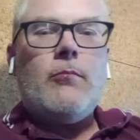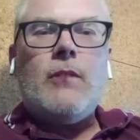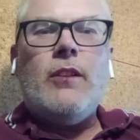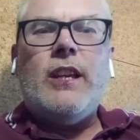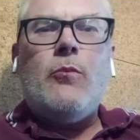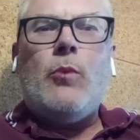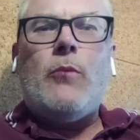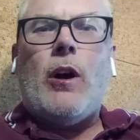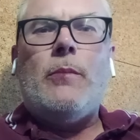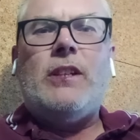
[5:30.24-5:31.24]
he, we
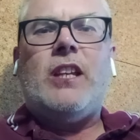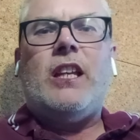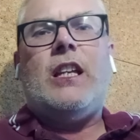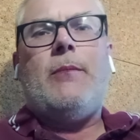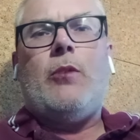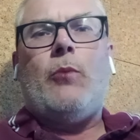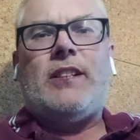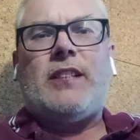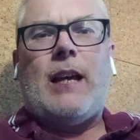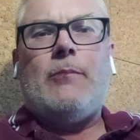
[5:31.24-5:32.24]
won't be seeing him in a
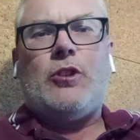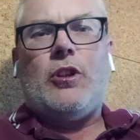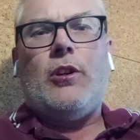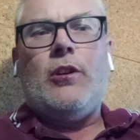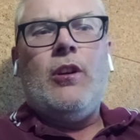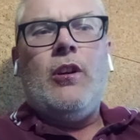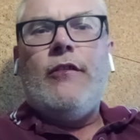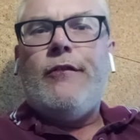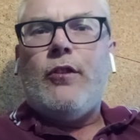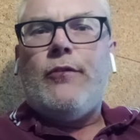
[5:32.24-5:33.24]
West Ham shirt
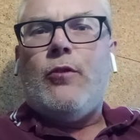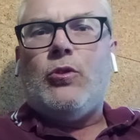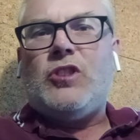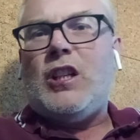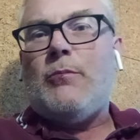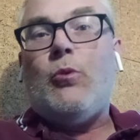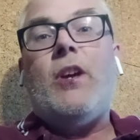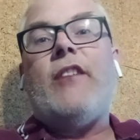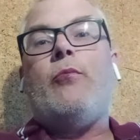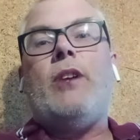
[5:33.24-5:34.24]
for the foreseeable
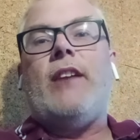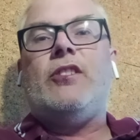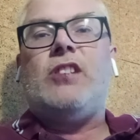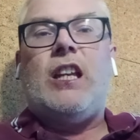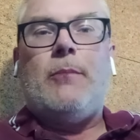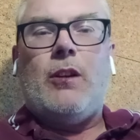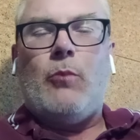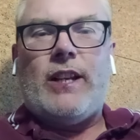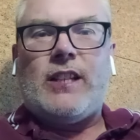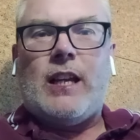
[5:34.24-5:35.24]
if we ever see him in a
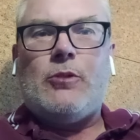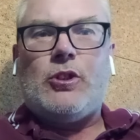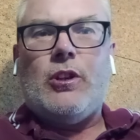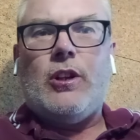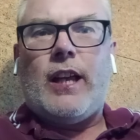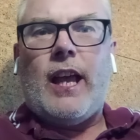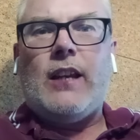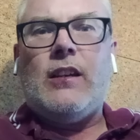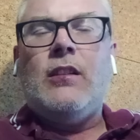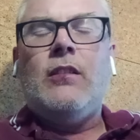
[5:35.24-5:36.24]
West Ham shirt
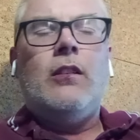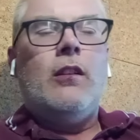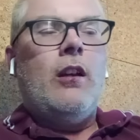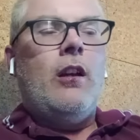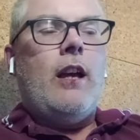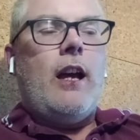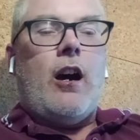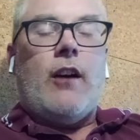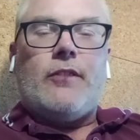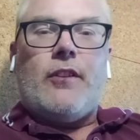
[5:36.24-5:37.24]
again
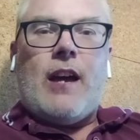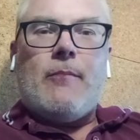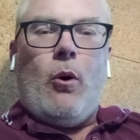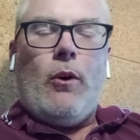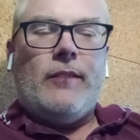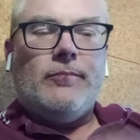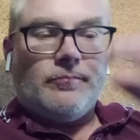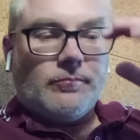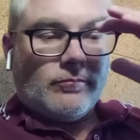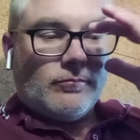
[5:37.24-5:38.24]
after that point.
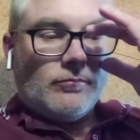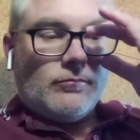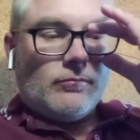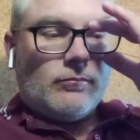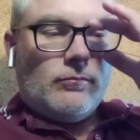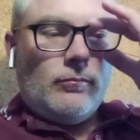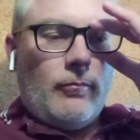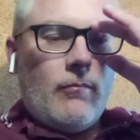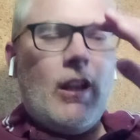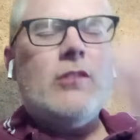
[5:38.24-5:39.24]

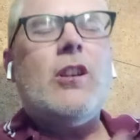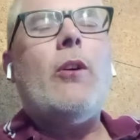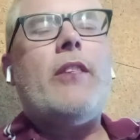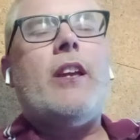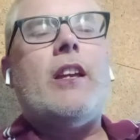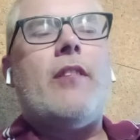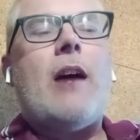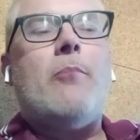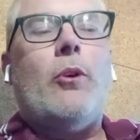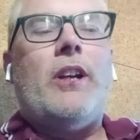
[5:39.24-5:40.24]
So I think at
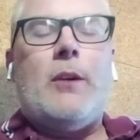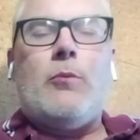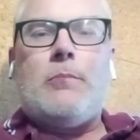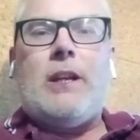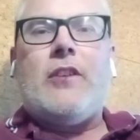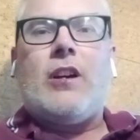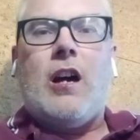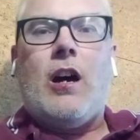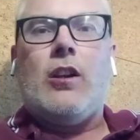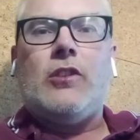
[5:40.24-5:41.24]
that point it would be that
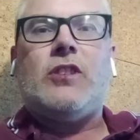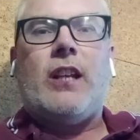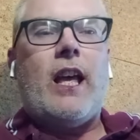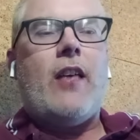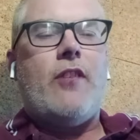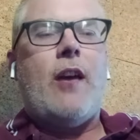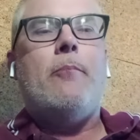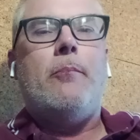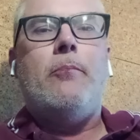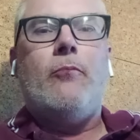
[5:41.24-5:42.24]
Carlos Soler
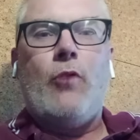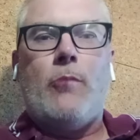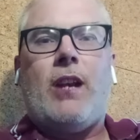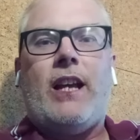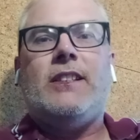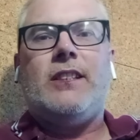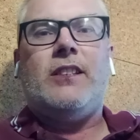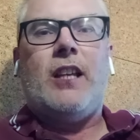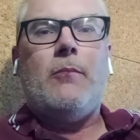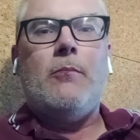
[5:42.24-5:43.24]
then replaces
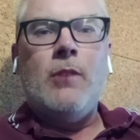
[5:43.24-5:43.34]
him